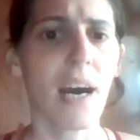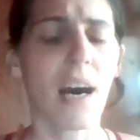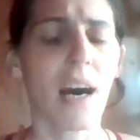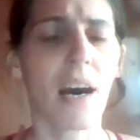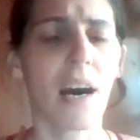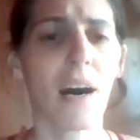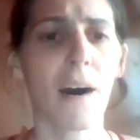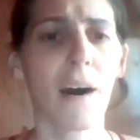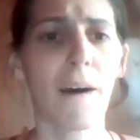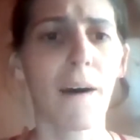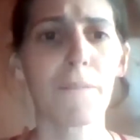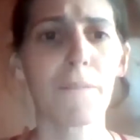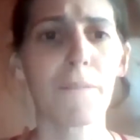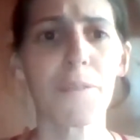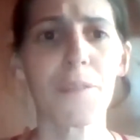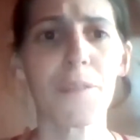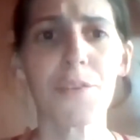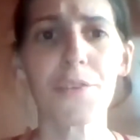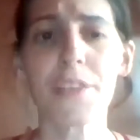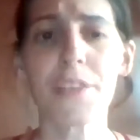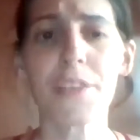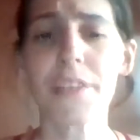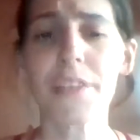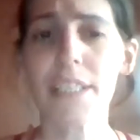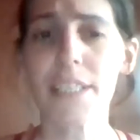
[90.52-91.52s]
Uh,
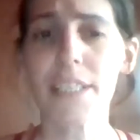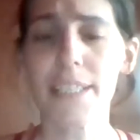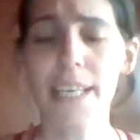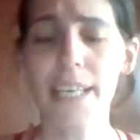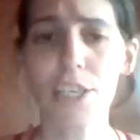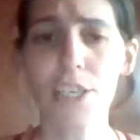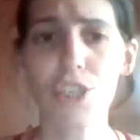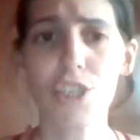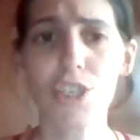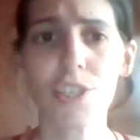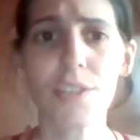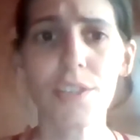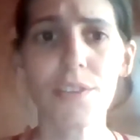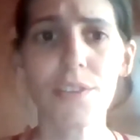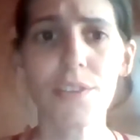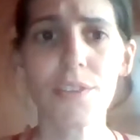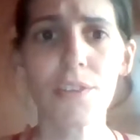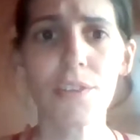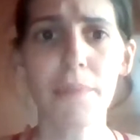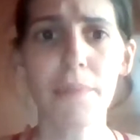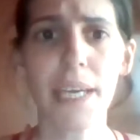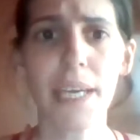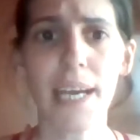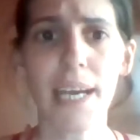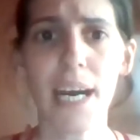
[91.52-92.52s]
during this session, you
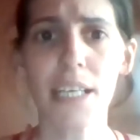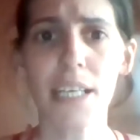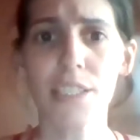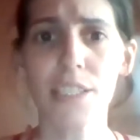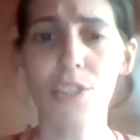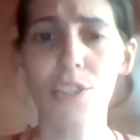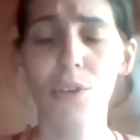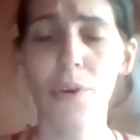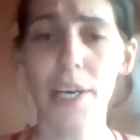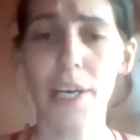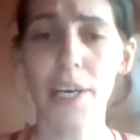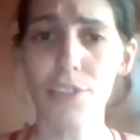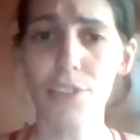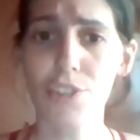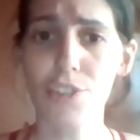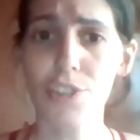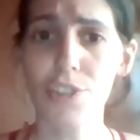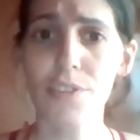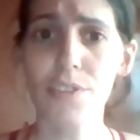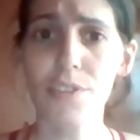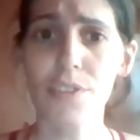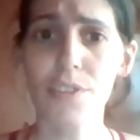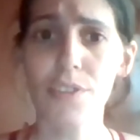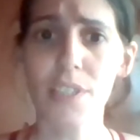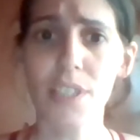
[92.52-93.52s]
may ask
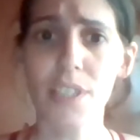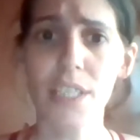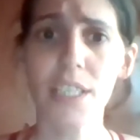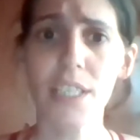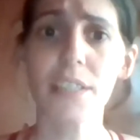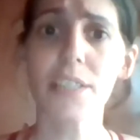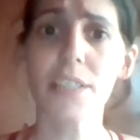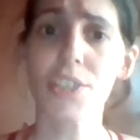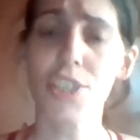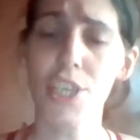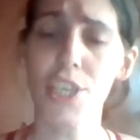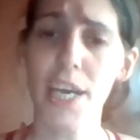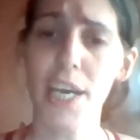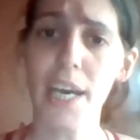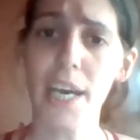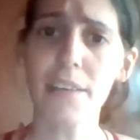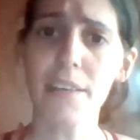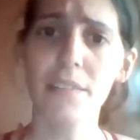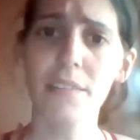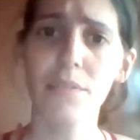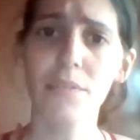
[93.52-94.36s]
questions in the chat